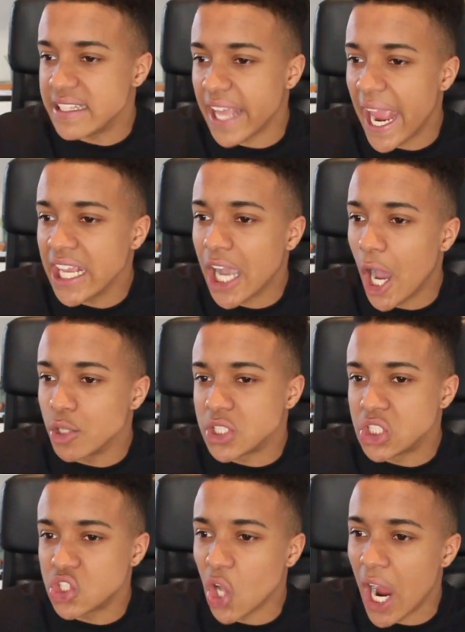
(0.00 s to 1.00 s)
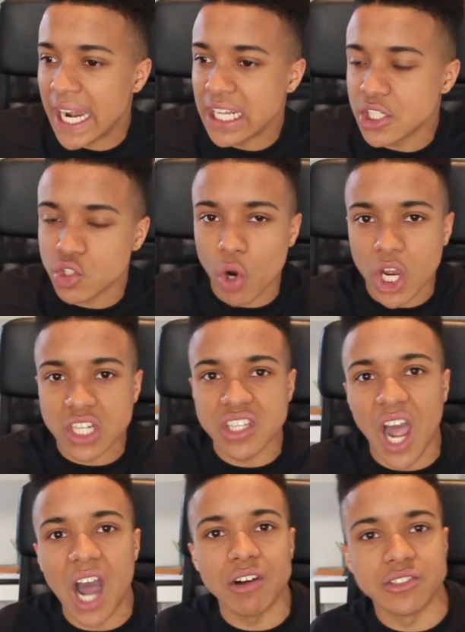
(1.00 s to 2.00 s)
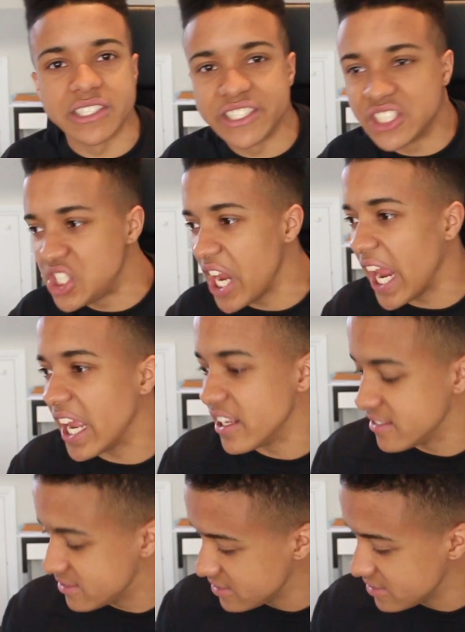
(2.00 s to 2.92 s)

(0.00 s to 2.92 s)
Dingoes and dining crocodiles and shit.